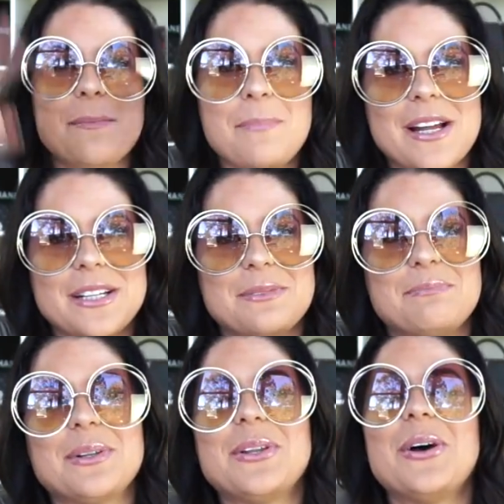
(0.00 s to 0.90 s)
a
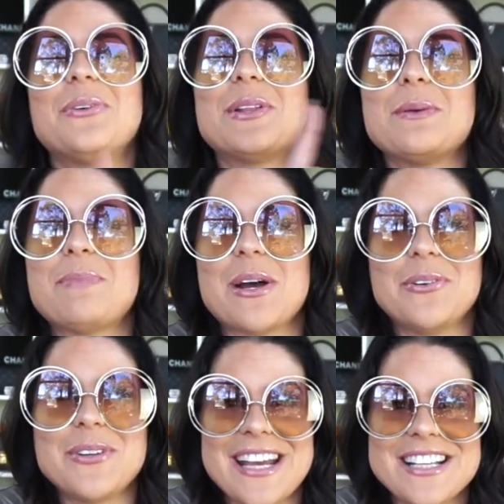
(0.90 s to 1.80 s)
button below with a
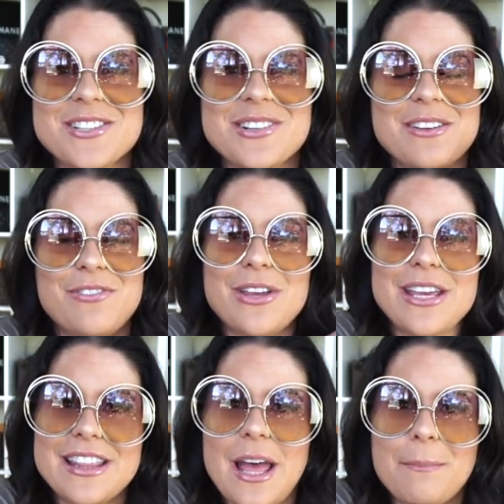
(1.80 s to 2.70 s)
bell next to it. If you
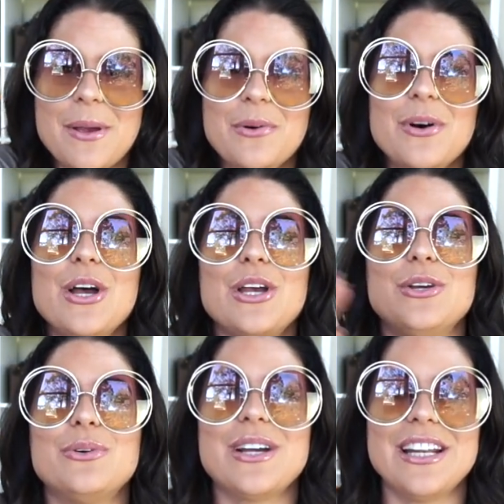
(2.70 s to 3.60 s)
hit that bell,
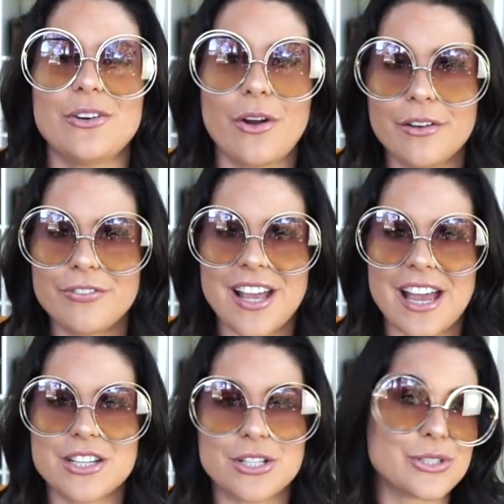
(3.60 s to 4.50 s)
you will get
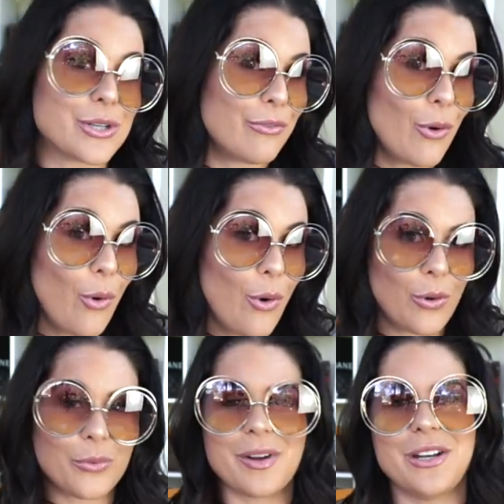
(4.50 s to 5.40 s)
notifications of
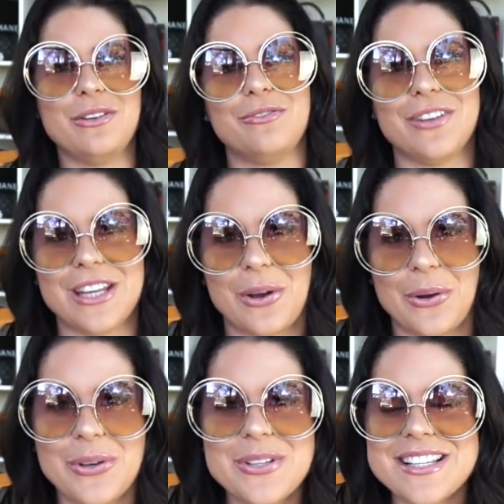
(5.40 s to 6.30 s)
all my new
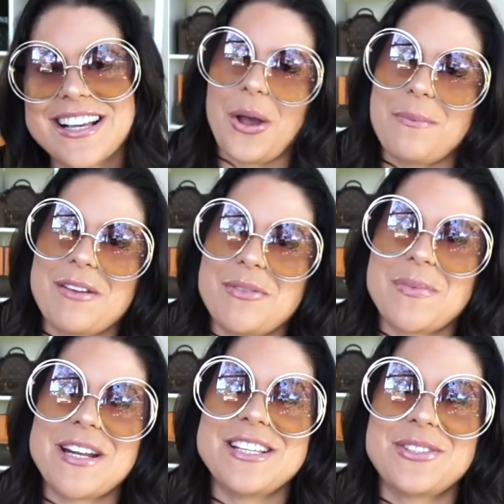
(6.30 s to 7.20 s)
videos. I hope
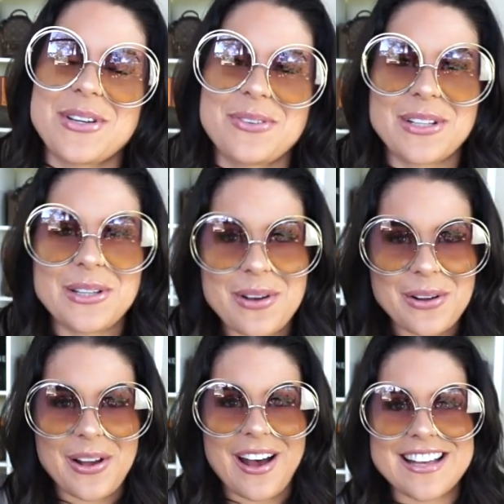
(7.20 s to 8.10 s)
everybody is doing really
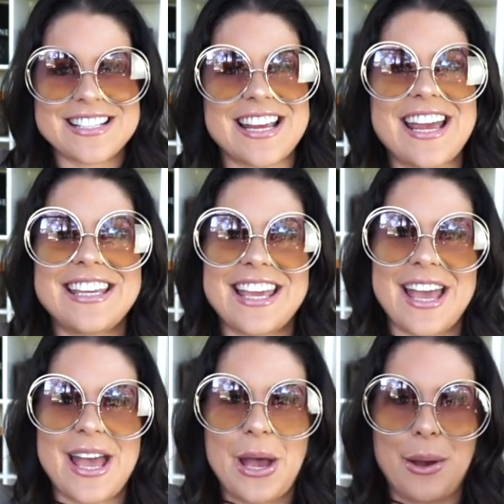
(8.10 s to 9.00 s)
well guys. Take
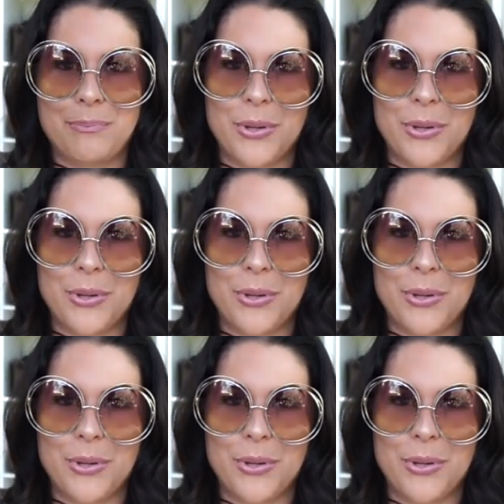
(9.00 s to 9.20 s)
care.